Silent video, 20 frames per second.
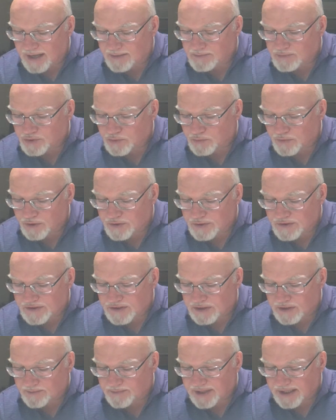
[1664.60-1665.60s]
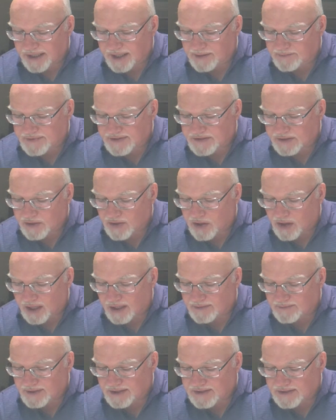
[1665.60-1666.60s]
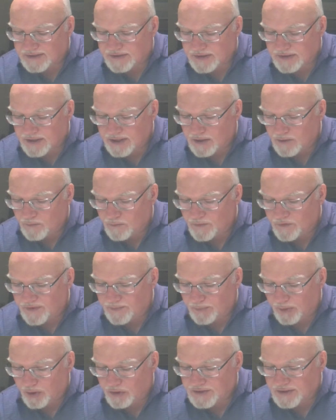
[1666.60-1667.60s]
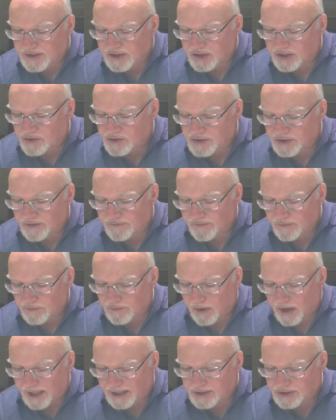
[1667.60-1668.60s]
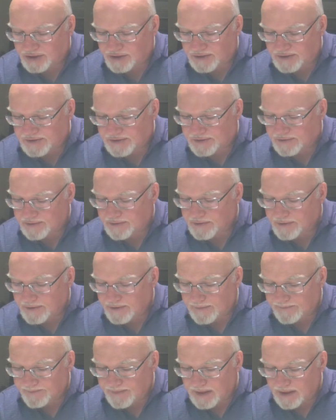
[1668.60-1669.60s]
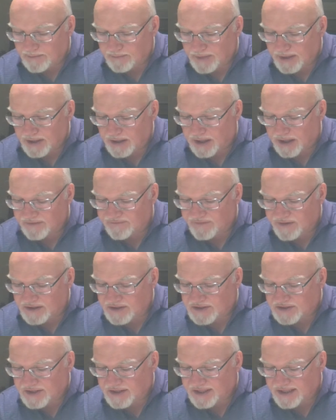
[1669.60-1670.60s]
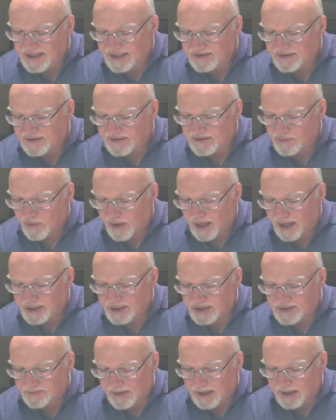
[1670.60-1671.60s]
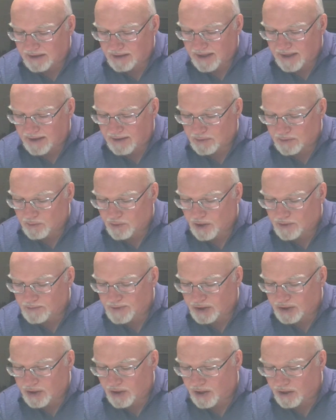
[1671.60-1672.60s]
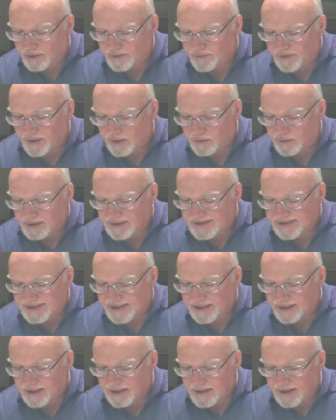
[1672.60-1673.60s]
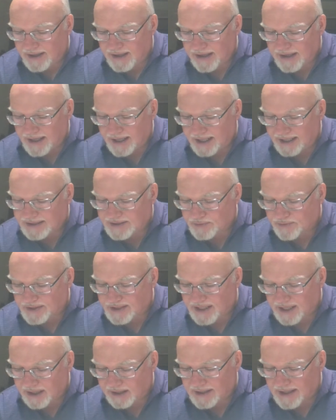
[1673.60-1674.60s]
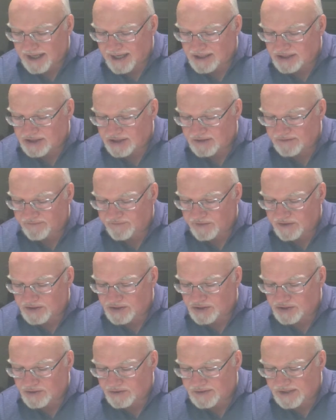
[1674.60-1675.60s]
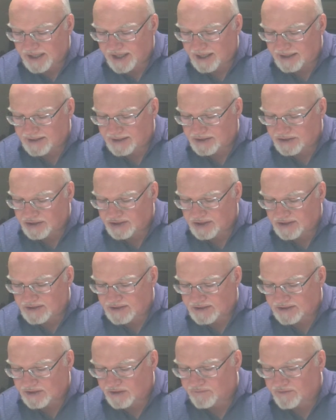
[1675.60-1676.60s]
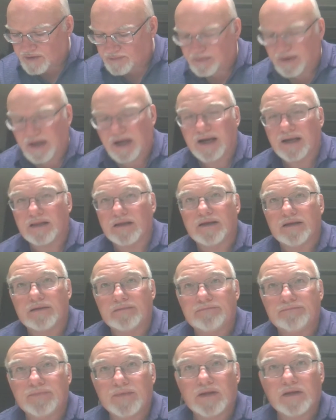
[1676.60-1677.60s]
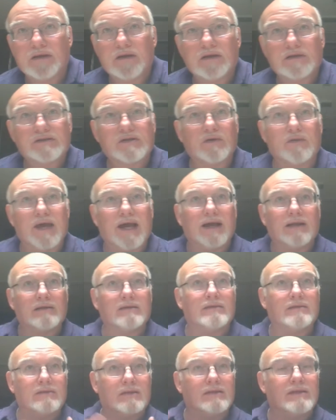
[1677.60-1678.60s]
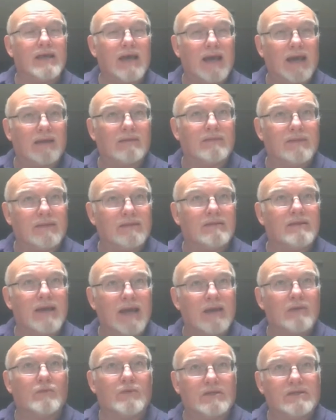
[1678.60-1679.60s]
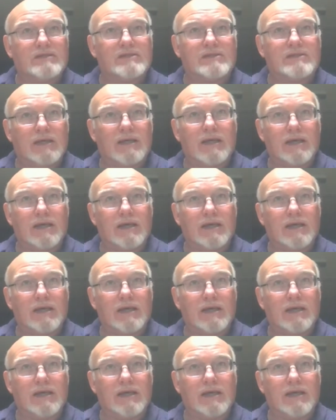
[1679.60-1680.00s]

name Jerusalem became synonymous with the persecution of the righteous. But God avenged the death of the righteous by allowing Rome to conquer the holy city as retaliation for the Jews handing Jesus over to Pilate. So that they would